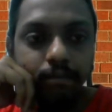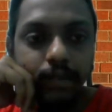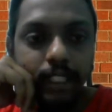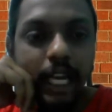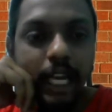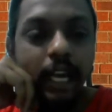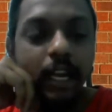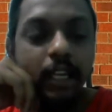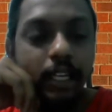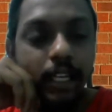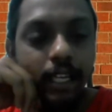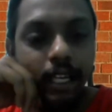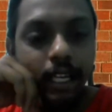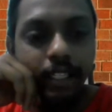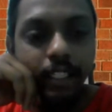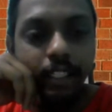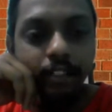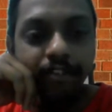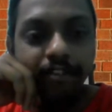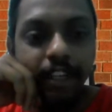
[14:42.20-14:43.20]
Yeah, it
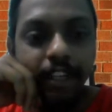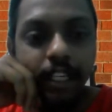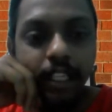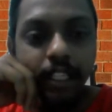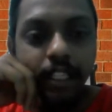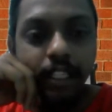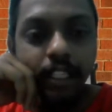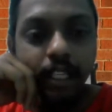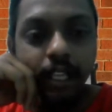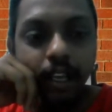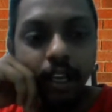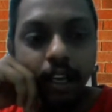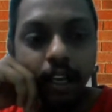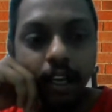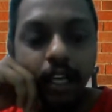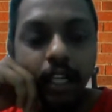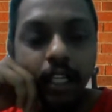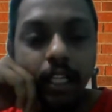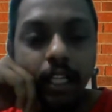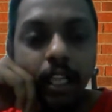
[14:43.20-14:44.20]
has a fees.
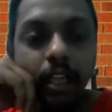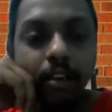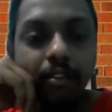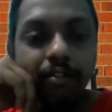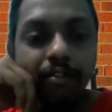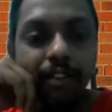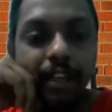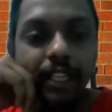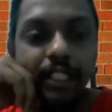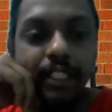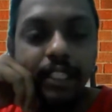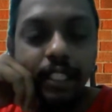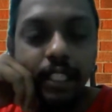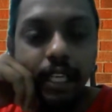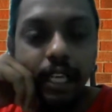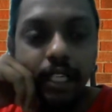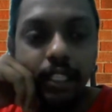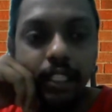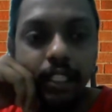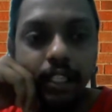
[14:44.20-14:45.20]
The fees
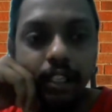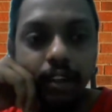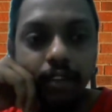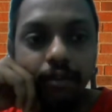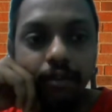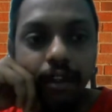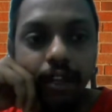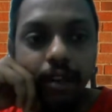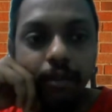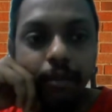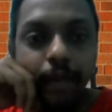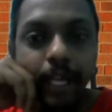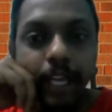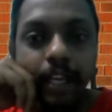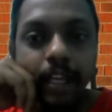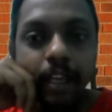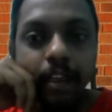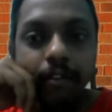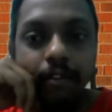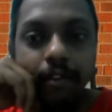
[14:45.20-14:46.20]
structure will be
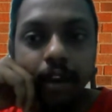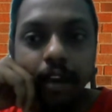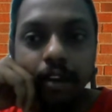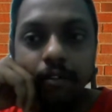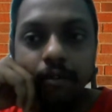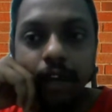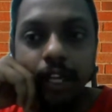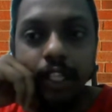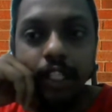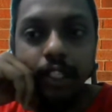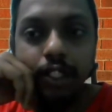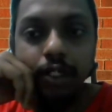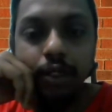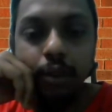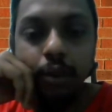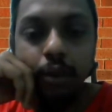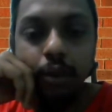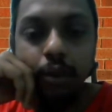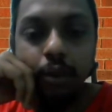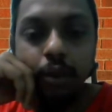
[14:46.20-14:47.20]
given once
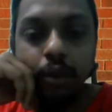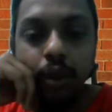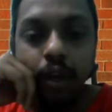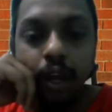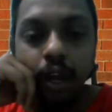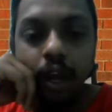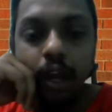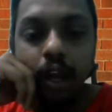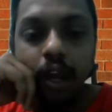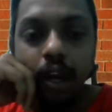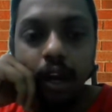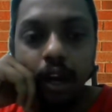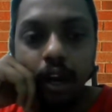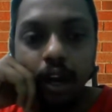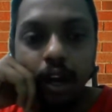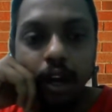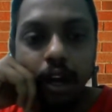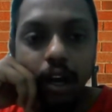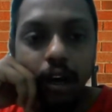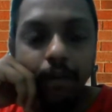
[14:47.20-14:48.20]
you
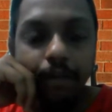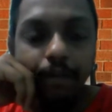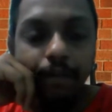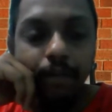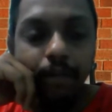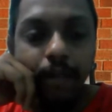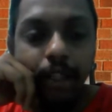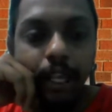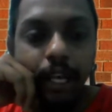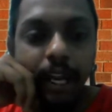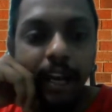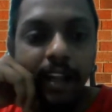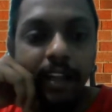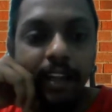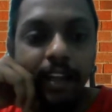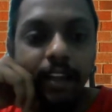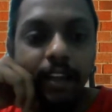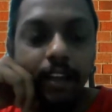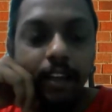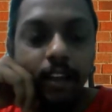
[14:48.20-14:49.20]

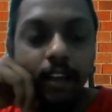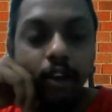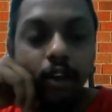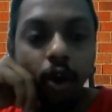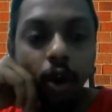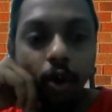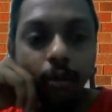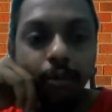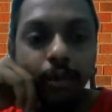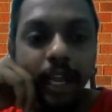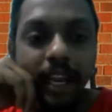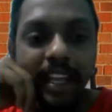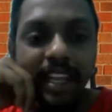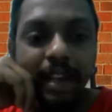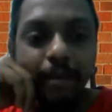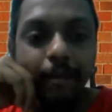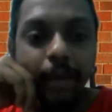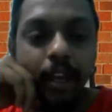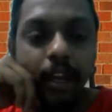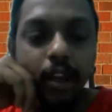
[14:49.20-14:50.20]
connect, dropped an
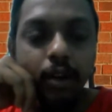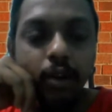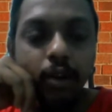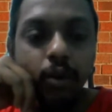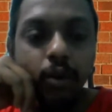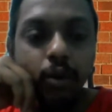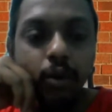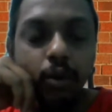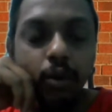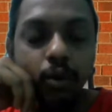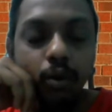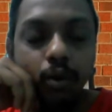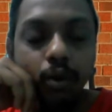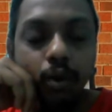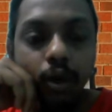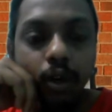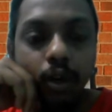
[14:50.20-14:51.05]
email to